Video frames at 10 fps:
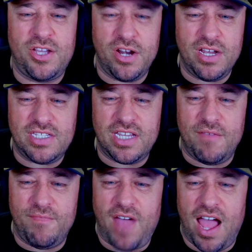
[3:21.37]
Turn into
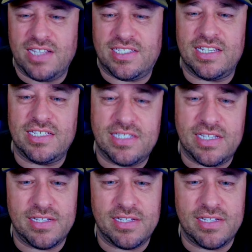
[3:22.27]
them vices.